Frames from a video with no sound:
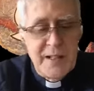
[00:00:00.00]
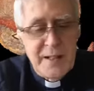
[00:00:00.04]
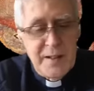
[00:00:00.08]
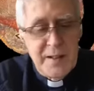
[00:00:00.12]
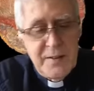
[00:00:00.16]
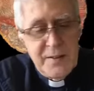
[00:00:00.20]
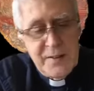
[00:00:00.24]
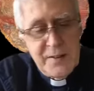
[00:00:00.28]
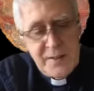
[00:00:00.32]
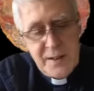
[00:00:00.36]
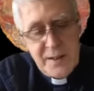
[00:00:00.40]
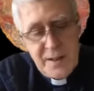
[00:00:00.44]

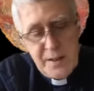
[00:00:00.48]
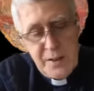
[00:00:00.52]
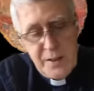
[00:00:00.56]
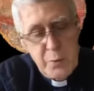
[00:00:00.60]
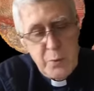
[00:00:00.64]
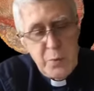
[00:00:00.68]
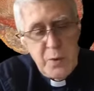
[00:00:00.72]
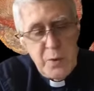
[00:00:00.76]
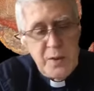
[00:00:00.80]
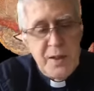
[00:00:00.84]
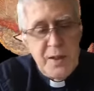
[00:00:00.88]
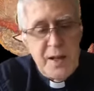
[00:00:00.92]
Instead,
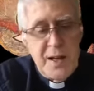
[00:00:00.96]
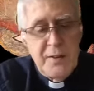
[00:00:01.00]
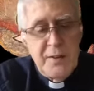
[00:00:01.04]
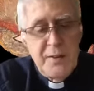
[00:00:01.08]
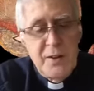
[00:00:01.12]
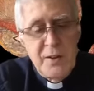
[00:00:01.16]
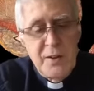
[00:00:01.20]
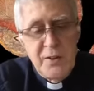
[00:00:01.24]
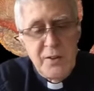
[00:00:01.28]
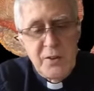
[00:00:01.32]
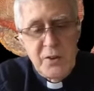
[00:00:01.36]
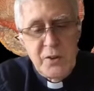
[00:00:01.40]
it
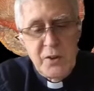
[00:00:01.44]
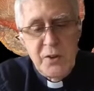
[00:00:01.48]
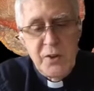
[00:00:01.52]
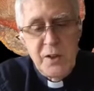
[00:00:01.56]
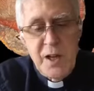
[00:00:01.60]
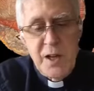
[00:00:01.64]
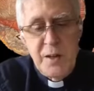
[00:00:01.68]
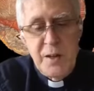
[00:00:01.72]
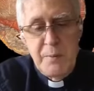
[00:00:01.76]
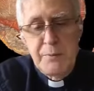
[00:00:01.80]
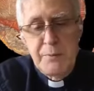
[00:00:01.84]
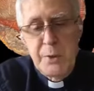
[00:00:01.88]
relies on
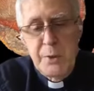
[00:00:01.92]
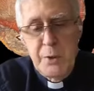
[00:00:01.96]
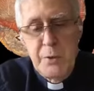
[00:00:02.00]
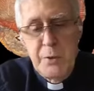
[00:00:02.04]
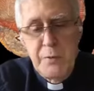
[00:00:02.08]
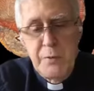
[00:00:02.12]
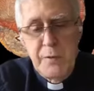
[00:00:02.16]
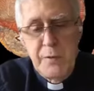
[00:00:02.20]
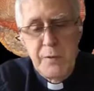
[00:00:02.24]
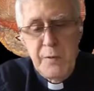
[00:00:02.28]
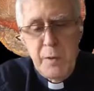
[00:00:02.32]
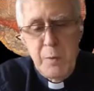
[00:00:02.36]
certain
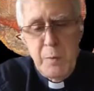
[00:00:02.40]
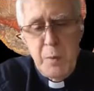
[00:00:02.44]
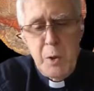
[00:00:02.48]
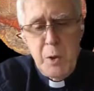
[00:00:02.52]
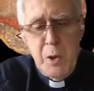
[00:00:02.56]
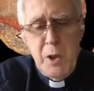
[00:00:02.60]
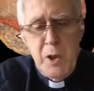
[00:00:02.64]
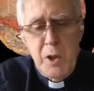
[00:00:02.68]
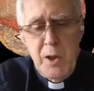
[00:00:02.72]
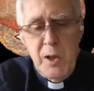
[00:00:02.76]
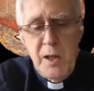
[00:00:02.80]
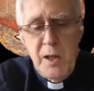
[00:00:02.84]
unprovable